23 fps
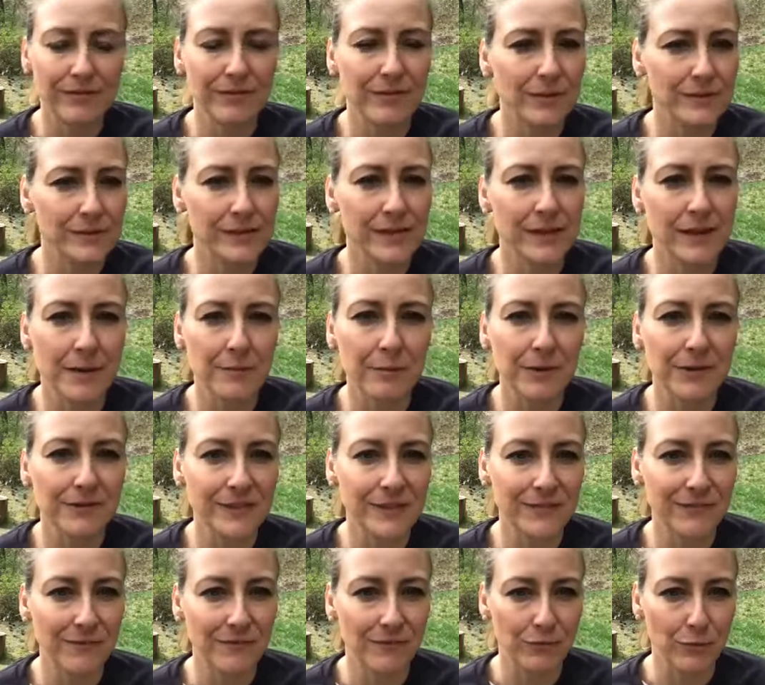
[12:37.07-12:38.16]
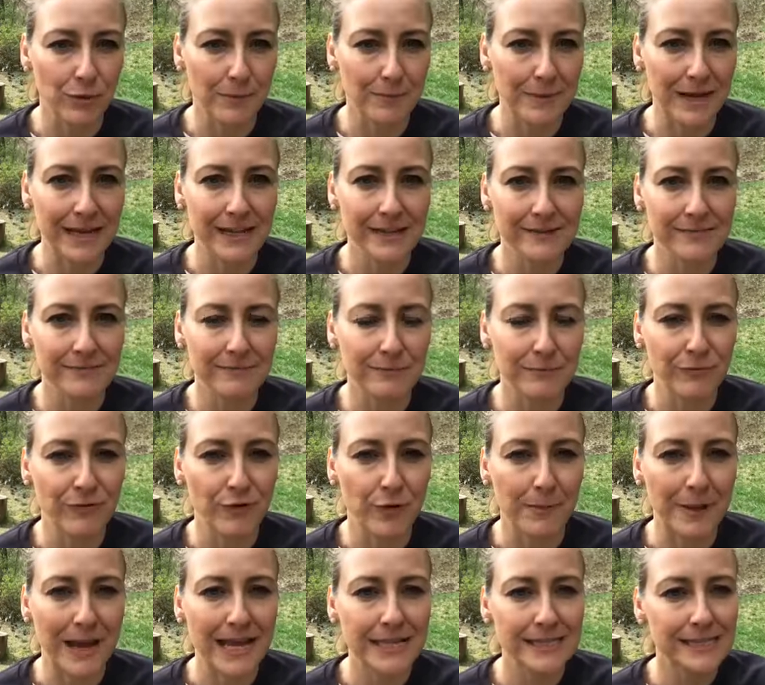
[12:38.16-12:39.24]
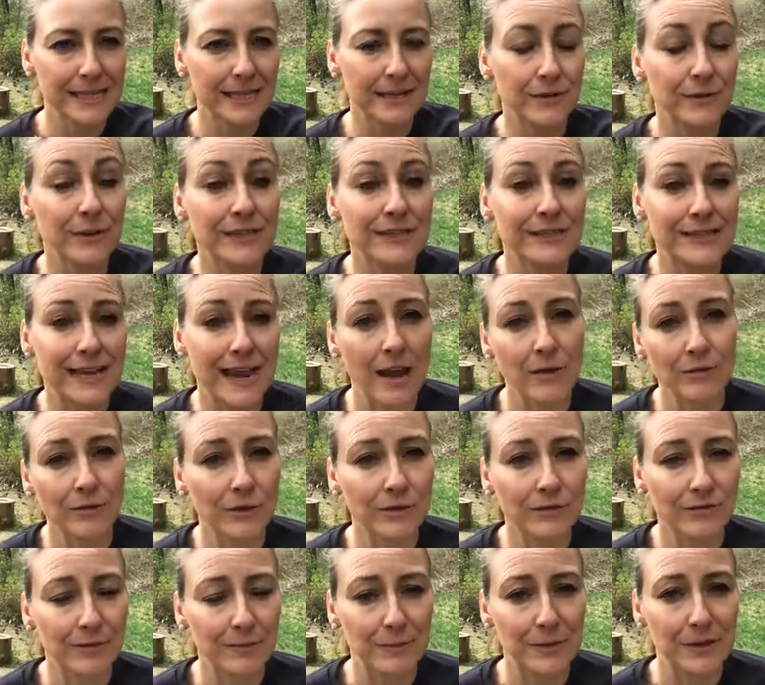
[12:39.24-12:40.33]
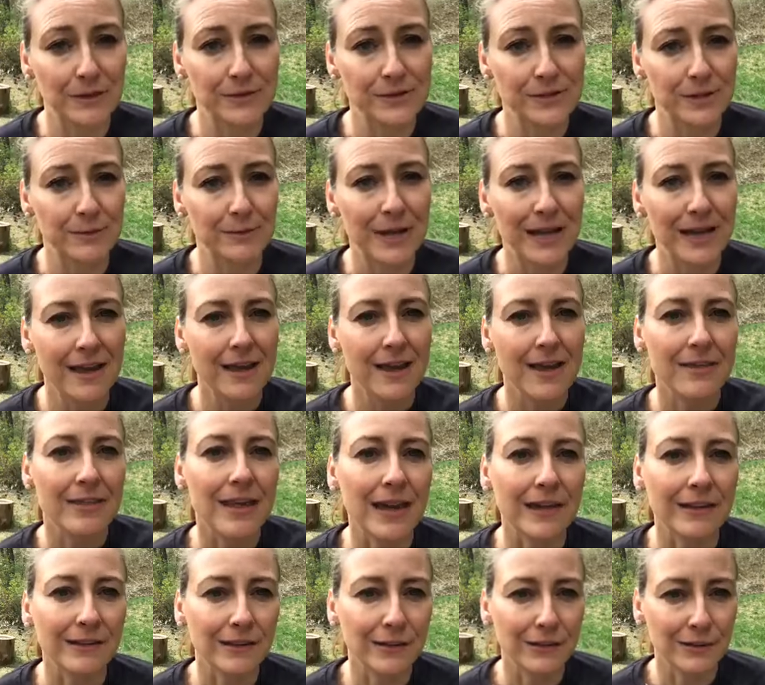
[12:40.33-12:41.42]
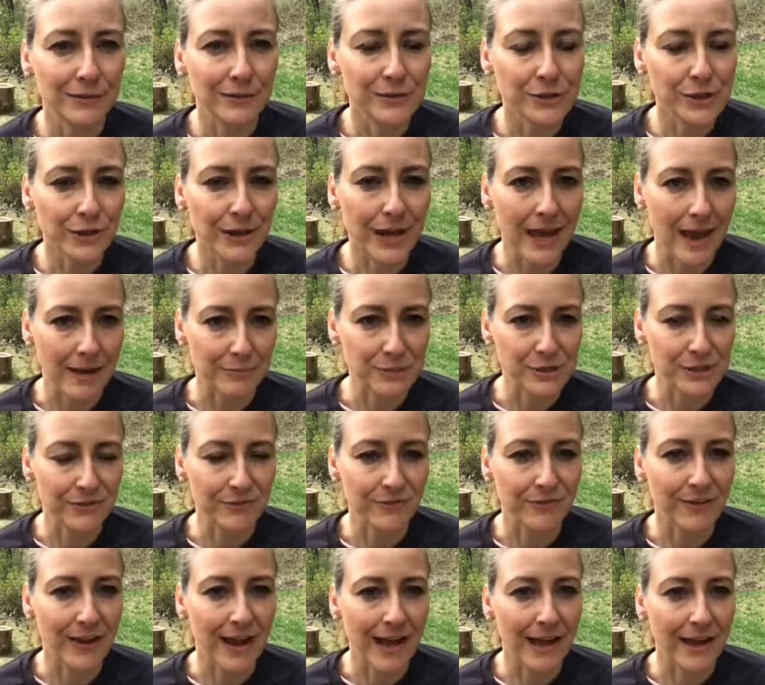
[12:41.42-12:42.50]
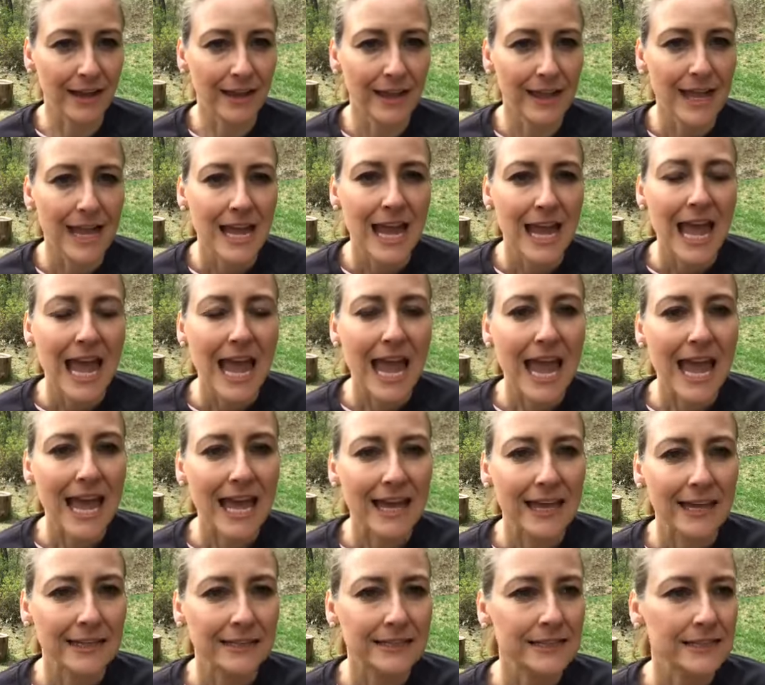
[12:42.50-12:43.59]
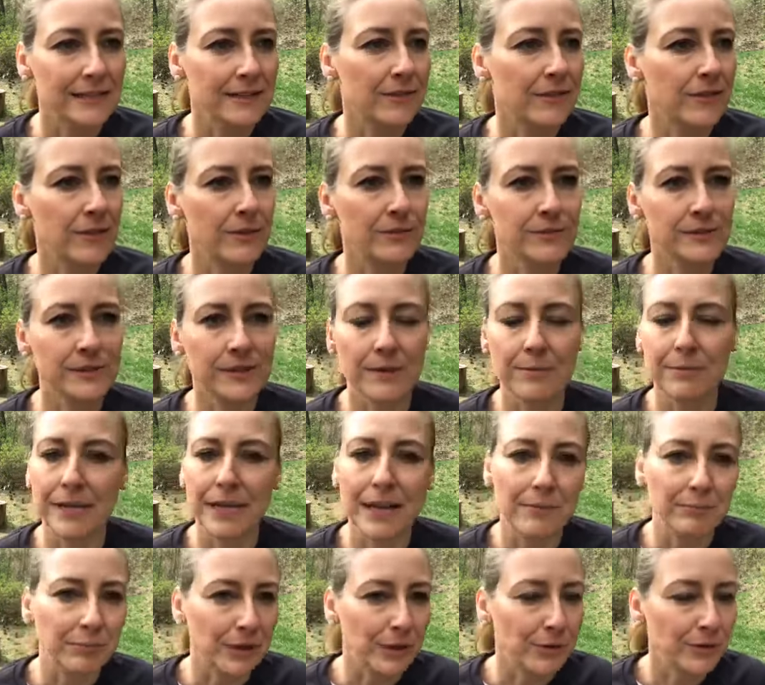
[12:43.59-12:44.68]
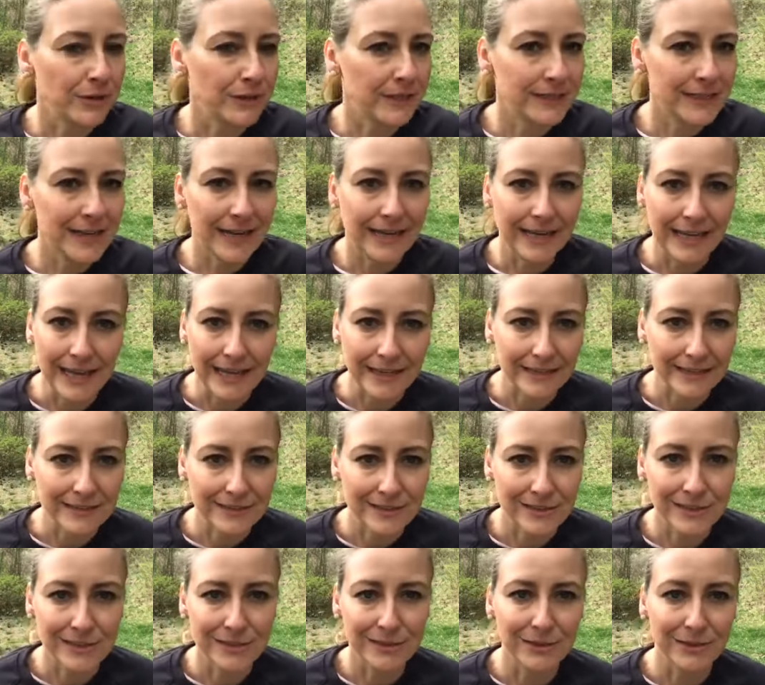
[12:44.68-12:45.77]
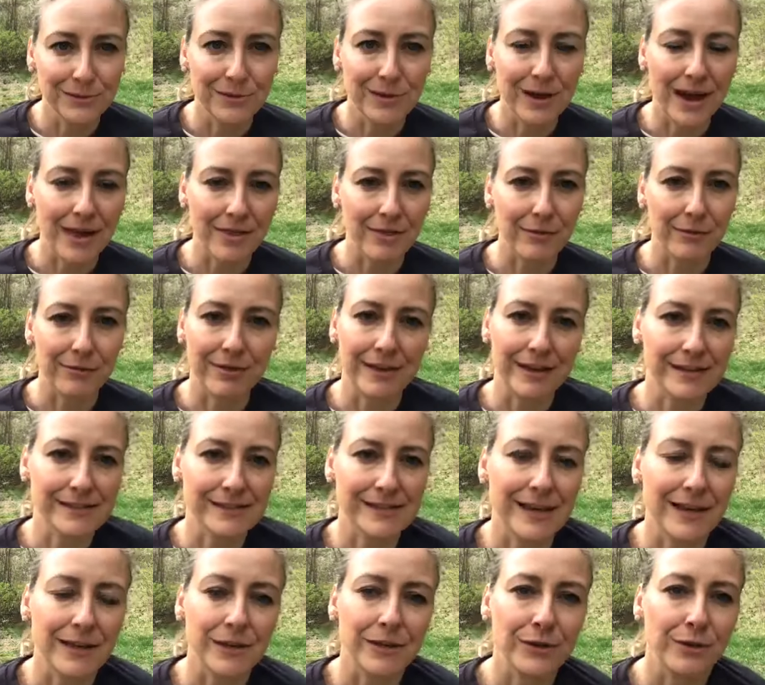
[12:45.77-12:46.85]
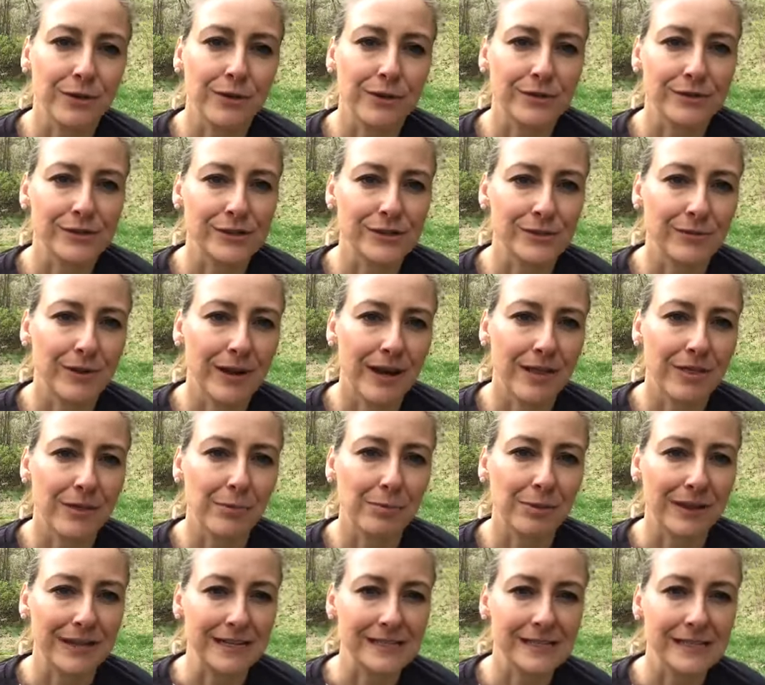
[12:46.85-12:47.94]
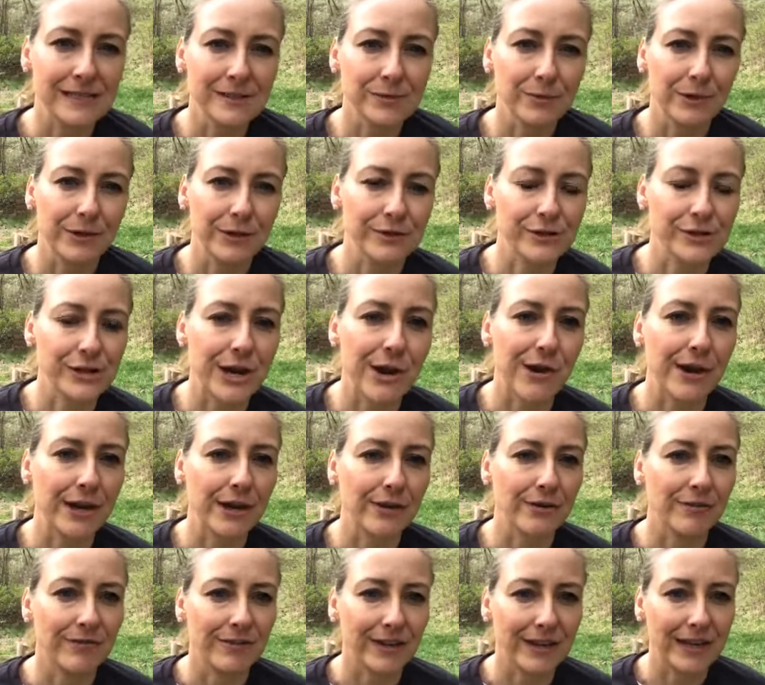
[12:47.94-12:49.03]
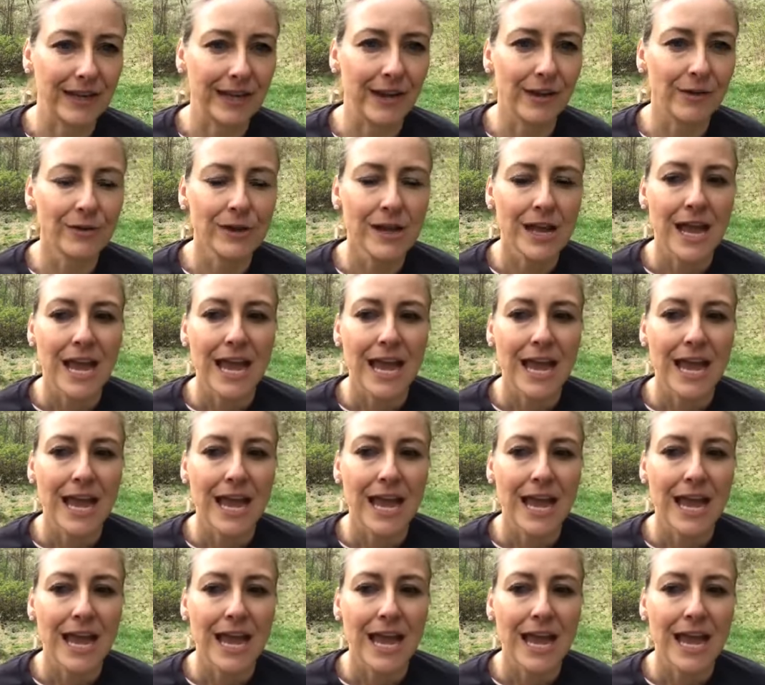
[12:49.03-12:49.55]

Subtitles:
there's a number of different formats that you can download from YouTube that include your caption file, and those can be uploaded again into other things that other places where you're sharing your video.